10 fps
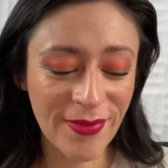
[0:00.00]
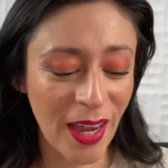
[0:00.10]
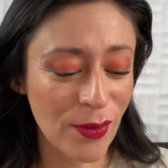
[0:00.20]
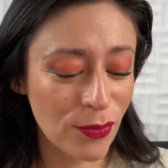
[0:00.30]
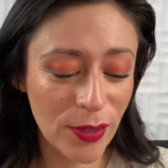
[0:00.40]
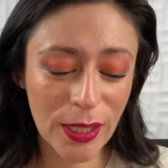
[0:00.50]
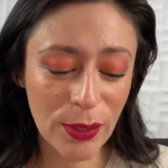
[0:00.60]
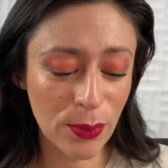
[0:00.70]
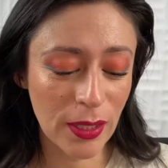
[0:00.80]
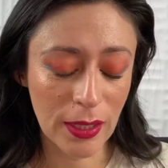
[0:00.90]
I really,
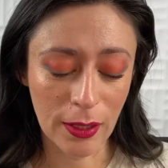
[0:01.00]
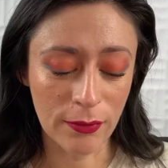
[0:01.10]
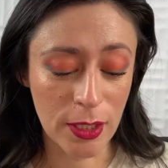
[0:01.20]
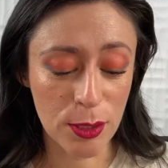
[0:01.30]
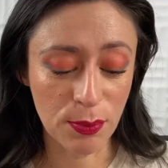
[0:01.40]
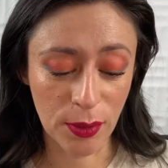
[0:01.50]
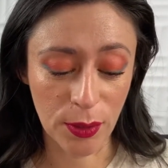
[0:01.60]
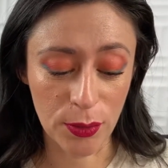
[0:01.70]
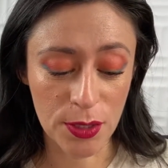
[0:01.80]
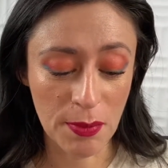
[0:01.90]
really love these
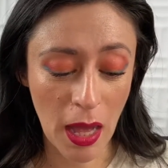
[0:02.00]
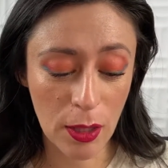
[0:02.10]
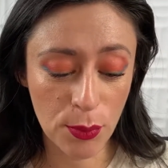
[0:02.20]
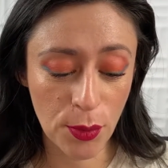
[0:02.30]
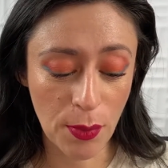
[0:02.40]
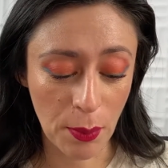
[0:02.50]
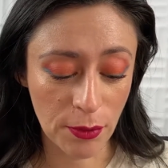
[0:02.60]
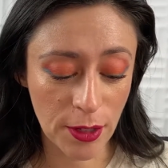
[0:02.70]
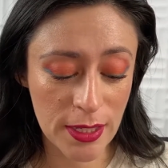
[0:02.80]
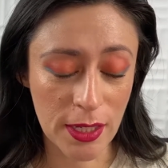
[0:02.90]
blues, Malibu
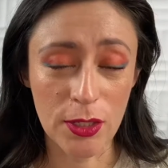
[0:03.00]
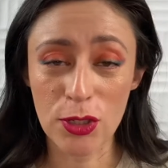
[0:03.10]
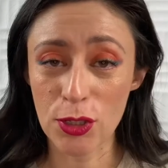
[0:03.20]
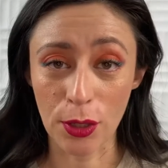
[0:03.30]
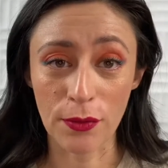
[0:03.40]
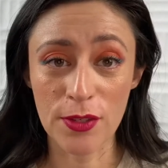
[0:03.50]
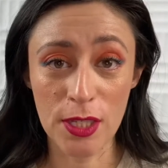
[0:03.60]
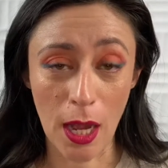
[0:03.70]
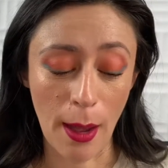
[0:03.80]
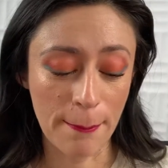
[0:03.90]
Memories and Surfs
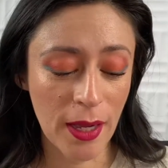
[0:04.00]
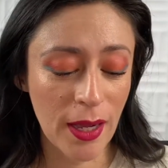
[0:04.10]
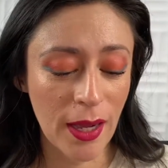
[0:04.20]
Up.